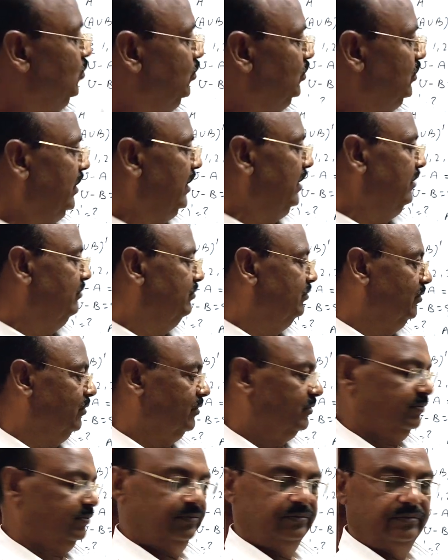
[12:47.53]
3, 4.
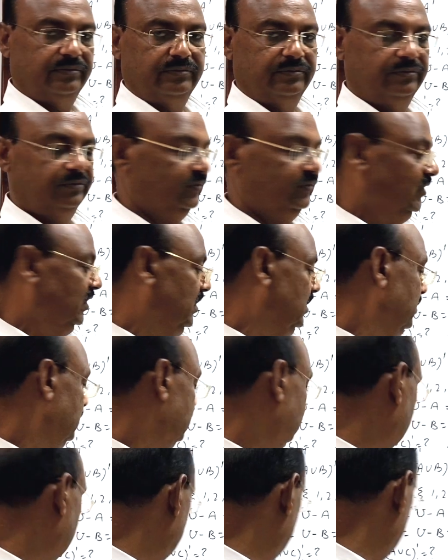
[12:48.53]

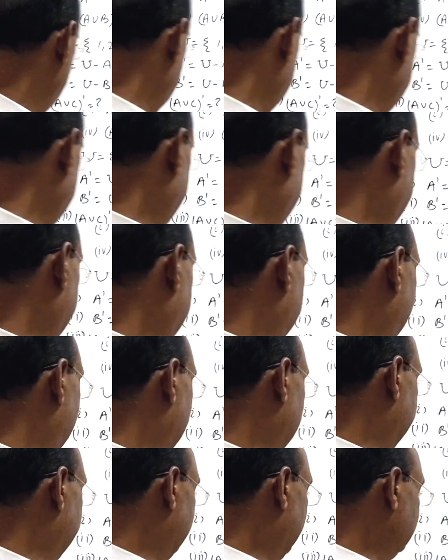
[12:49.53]
So a
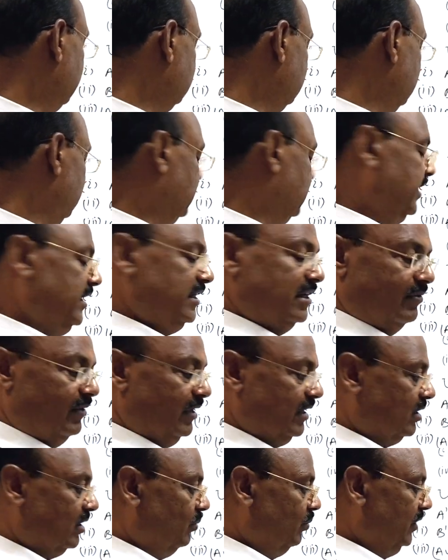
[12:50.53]
double
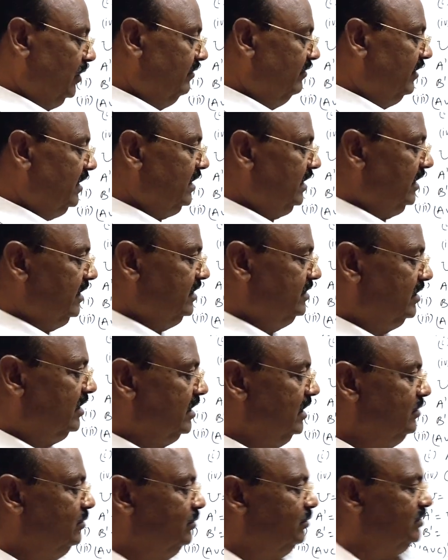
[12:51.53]
complement is
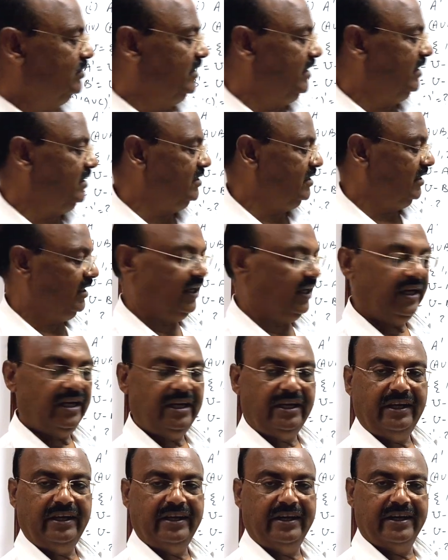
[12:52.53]
equal to set
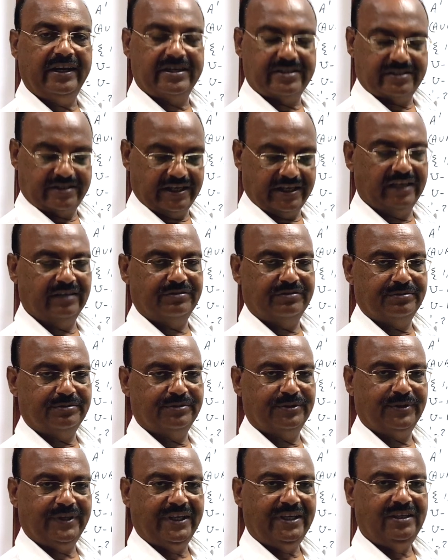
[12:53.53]
A itself.
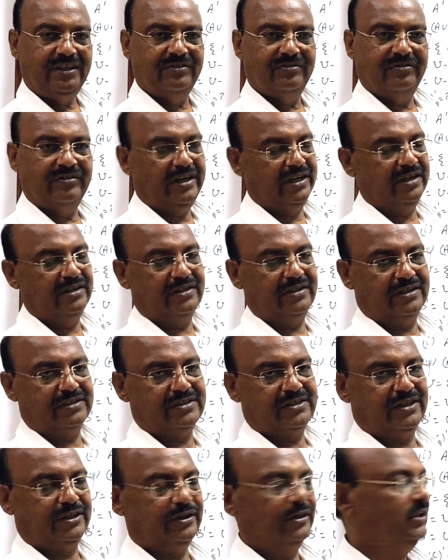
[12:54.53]
Okay, very
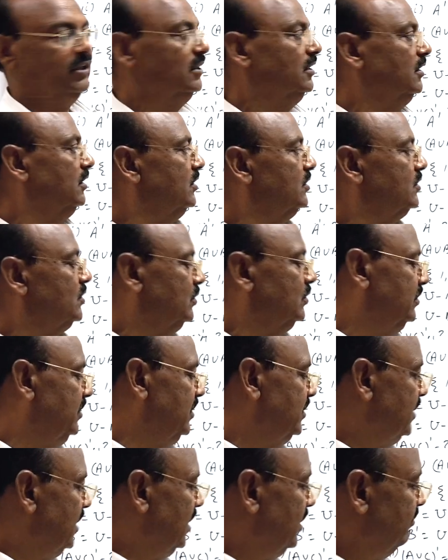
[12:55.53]
interesting. So
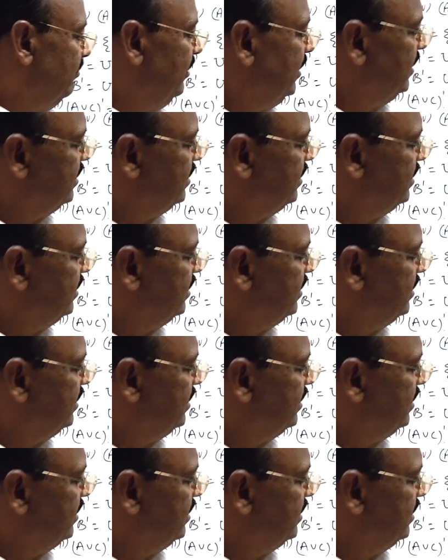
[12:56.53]
these are very